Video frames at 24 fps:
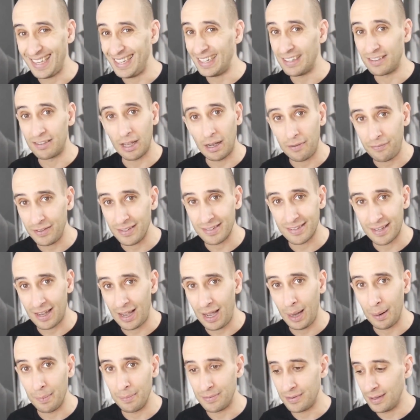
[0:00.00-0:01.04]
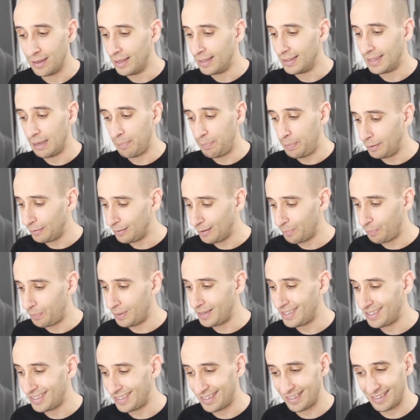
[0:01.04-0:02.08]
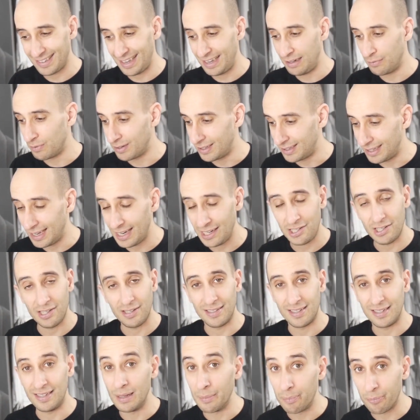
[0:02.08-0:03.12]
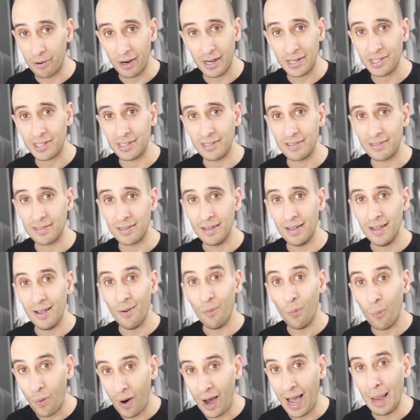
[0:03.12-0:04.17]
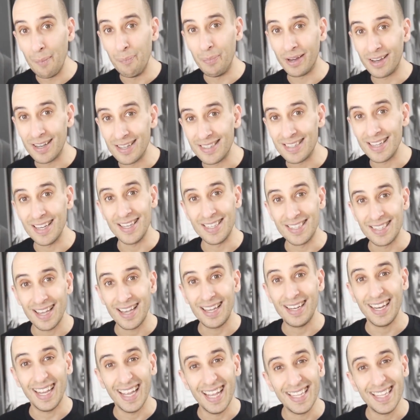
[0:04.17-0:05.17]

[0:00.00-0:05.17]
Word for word: in the toughest times. They built their businesses in recessions and depressions. Why? Because they said